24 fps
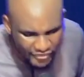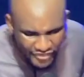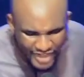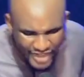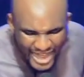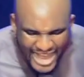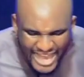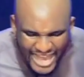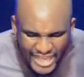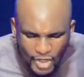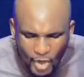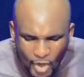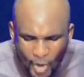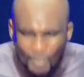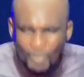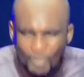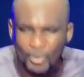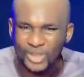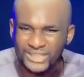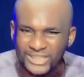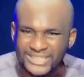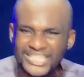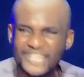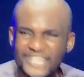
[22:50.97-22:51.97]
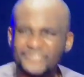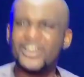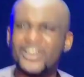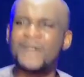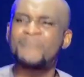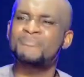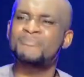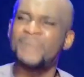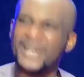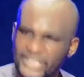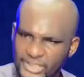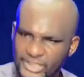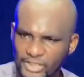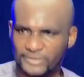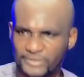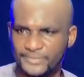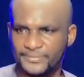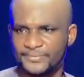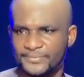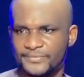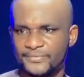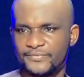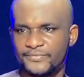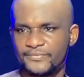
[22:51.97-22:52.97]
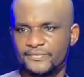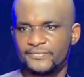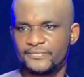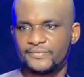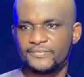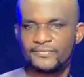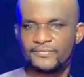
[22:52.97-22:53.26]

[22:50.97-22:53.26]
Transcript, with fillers: purify your motive and passion.